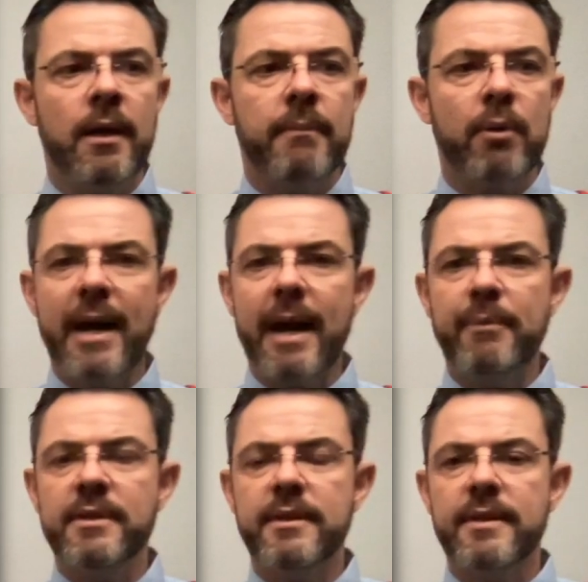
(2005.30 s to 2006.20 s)
But what
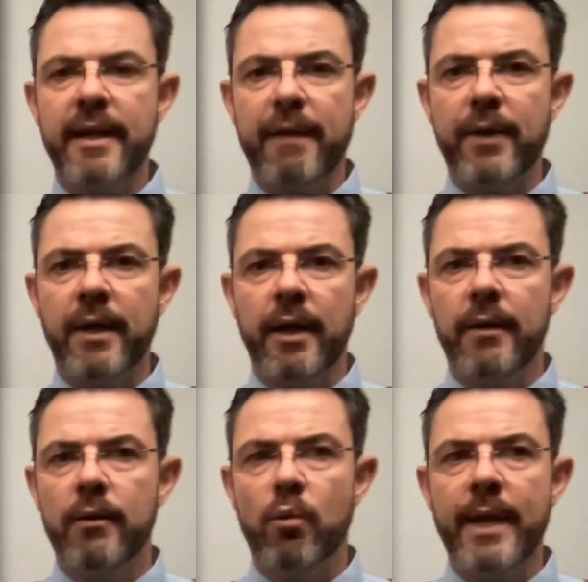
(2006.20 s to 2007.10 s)
happens in South
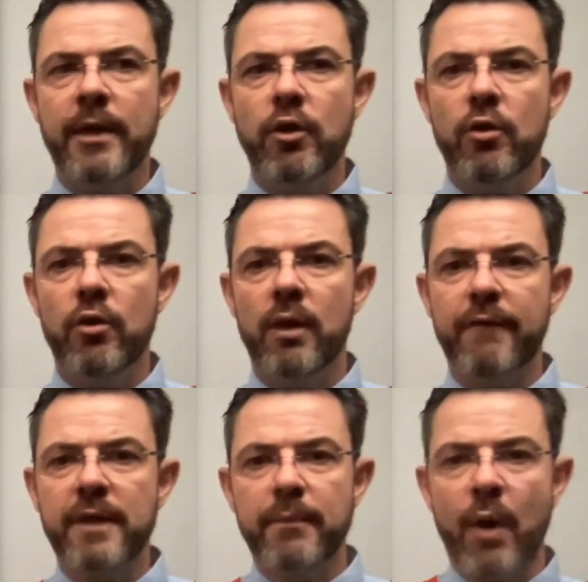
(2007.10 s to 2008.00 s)
Africa when you
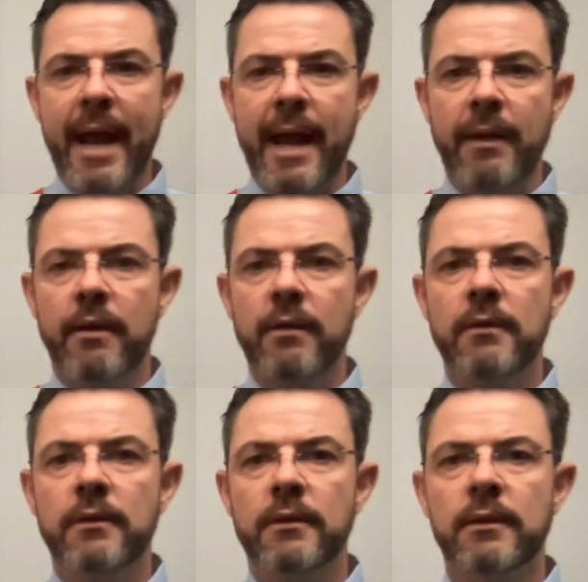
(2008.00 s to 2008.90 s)
lift up your hand?
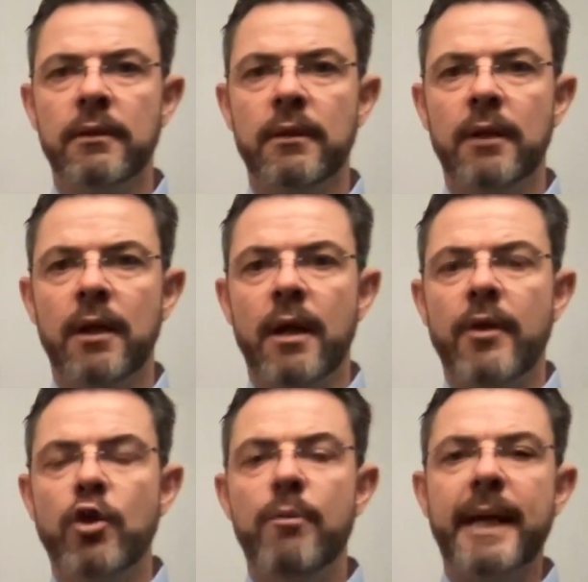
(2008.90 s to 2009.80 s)

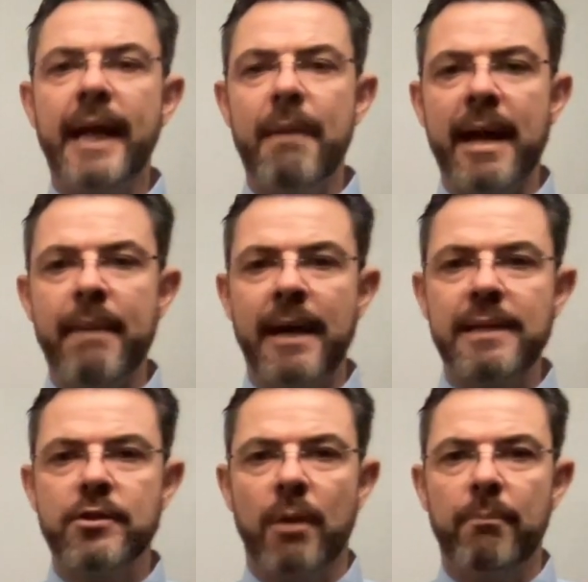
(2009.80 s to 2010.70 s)
You become a
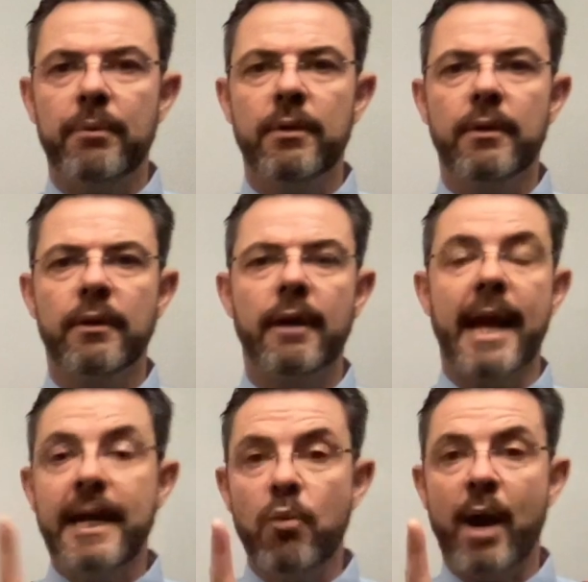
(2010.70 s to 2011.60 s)
bus stop
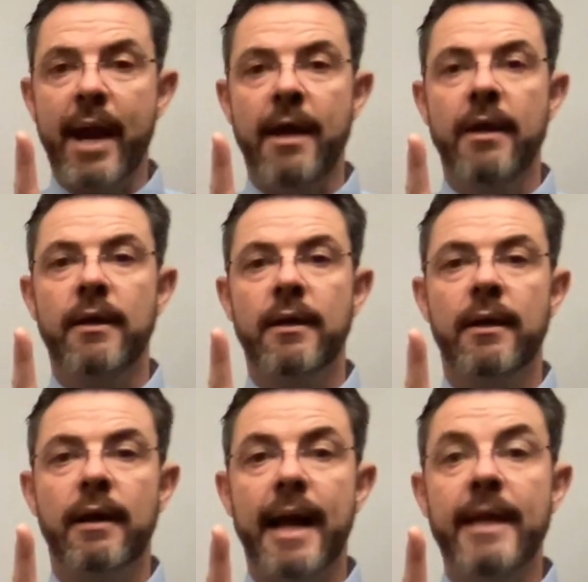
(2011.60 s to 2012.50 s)
anywhere,
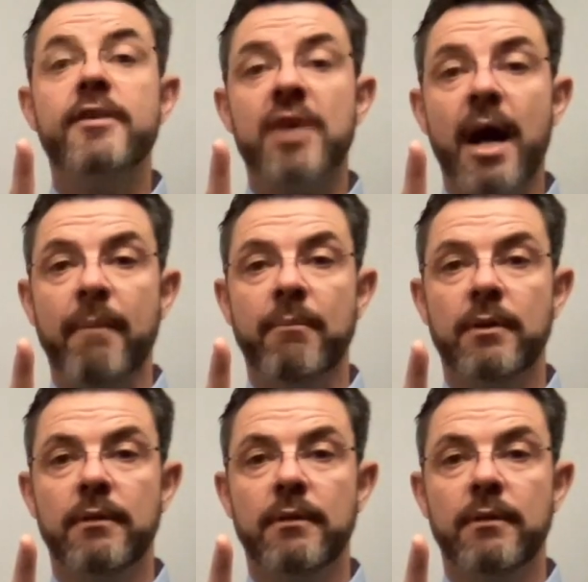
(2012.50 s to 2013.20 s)
anytime.